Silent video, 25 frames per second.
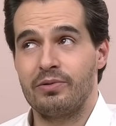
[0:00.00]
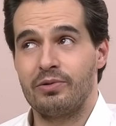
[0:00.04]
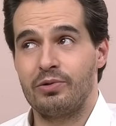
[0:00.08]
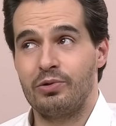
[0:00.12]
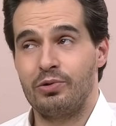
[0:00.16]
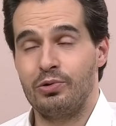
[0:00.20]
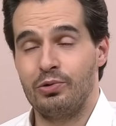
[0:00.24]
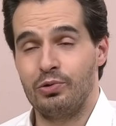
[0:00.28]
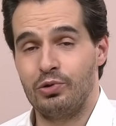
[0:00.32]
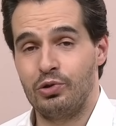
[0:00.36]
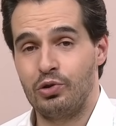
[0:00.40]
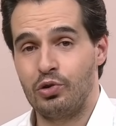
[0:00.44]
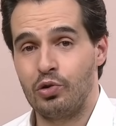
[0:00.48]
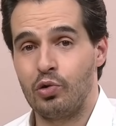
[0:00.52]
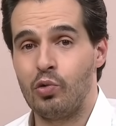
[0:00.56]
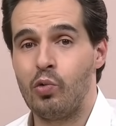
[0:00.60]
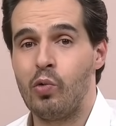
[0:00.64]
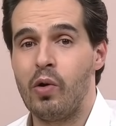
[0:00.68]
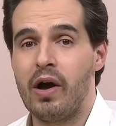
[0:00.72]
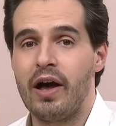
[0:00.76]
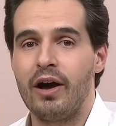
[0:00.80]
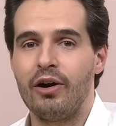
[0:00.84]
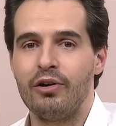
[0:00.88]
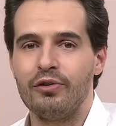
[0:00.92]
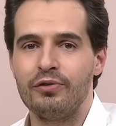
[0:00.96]
to
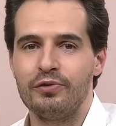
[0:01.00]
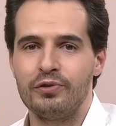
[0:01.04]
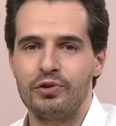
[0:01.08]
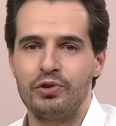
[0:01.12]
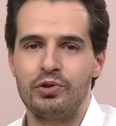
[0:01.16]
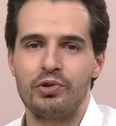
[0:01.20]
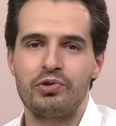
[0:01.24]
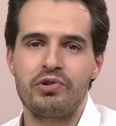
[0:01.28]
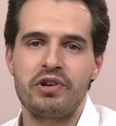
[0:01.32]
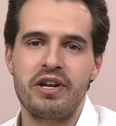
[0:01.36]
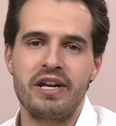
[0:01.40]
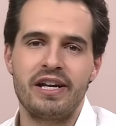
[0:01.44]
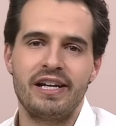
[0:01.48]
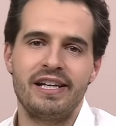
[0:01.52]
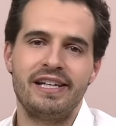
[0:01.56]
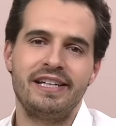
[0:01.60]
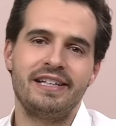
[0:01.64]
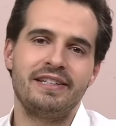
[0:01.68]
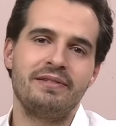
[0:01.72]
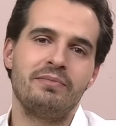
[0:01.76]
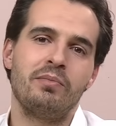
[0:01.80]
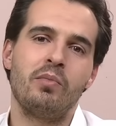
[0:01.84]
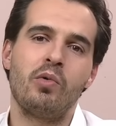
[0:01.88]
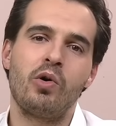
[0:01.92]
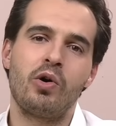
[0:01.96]
12
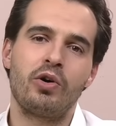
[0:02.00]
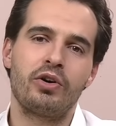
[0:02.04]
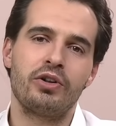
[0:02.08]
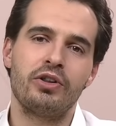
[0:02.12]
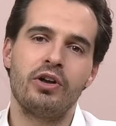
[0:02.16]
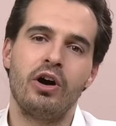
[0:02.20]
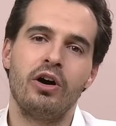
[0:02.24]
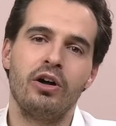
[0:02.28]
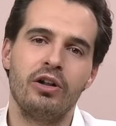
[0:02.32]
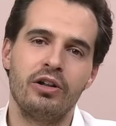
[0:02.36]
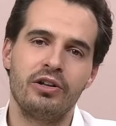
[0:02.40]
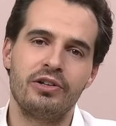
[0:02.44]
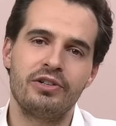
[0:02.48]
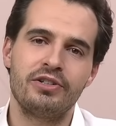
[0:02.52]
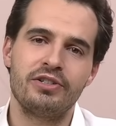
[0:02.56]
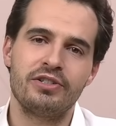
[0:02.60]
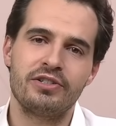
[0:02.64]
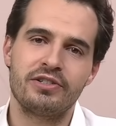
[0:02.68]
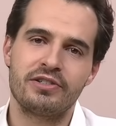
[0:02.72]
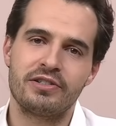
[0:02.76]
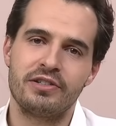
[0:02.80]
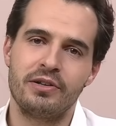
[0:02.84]
trillion more dollars,